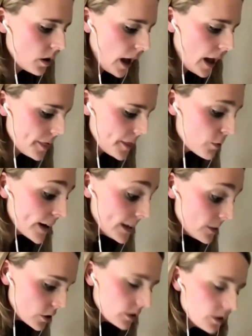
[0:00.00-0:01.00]
At the
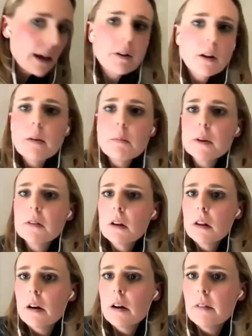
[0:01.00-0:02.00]
regional level, in
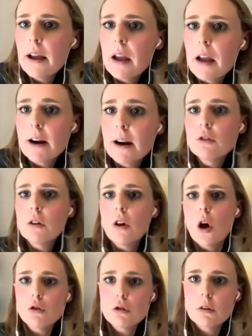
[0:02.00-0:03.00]
particular around the regional
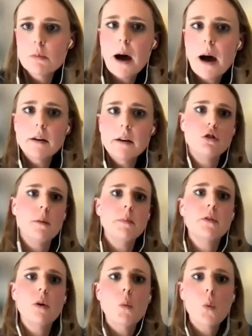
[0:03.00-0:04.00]
ocean
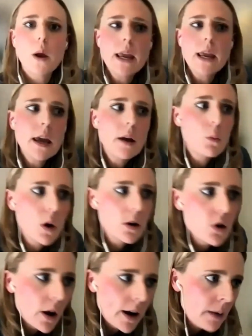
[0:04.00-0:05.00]
partnerships, we were
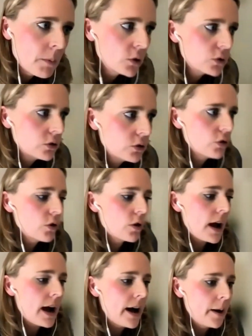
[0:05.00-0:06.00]
not able to
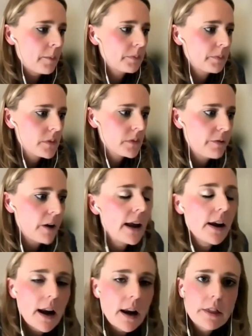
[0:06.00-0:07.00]

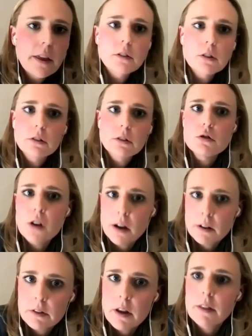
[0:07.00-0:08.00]
find anything to
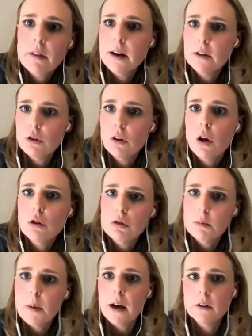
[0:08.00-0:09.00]
suggest that the regional
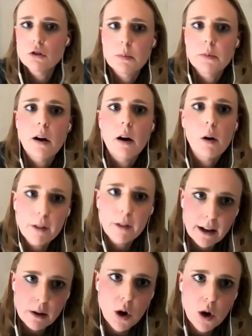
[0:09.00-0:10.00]
ocean partnerships are
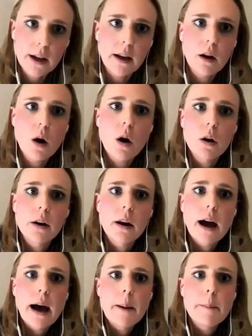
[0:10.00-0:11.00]
already working on
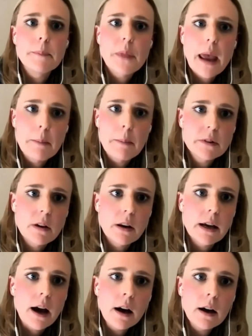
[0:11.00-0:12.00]

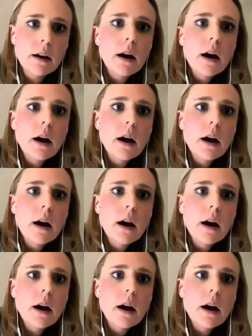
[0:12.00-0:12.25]
MCDR.